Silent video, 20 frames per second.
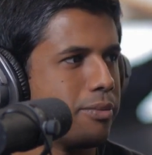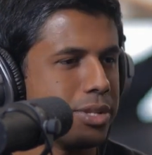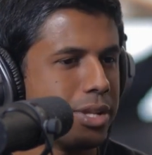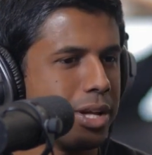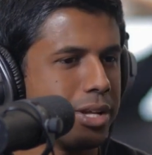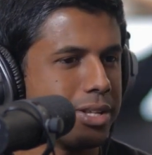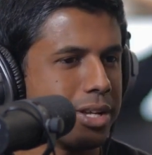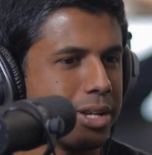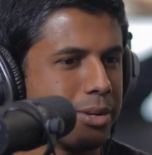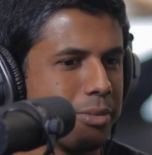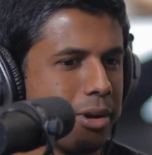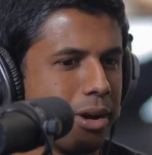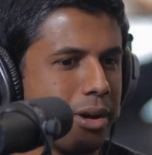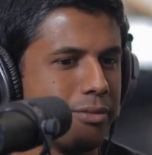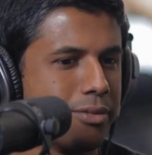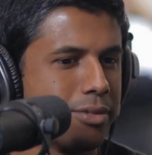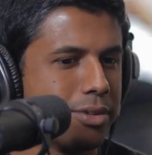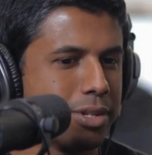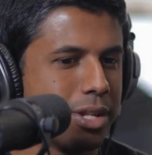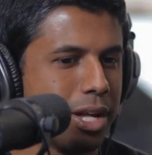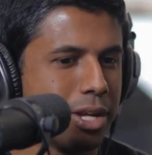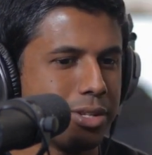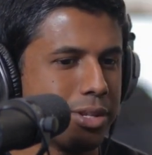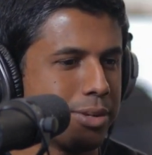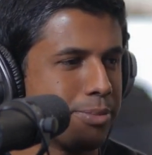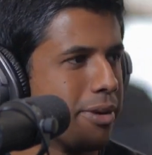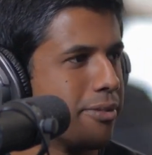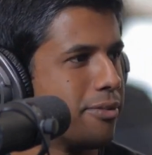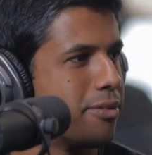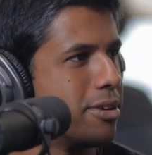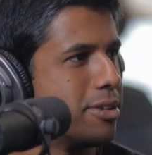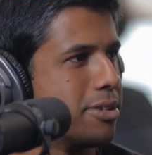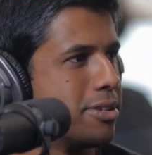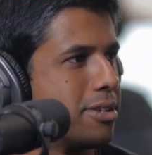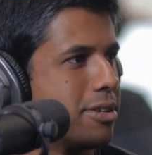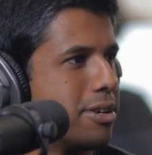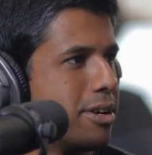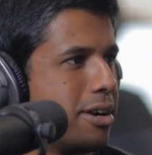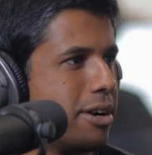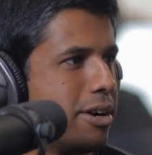like my first thing.
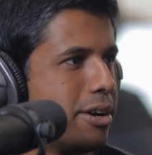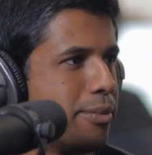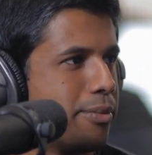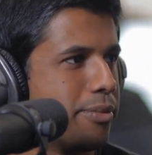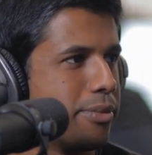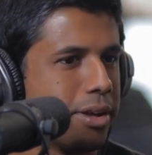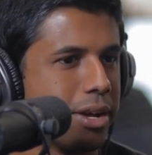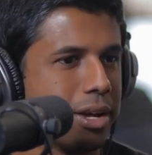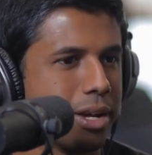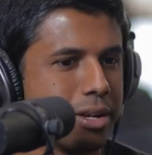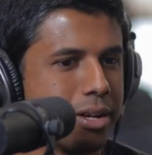So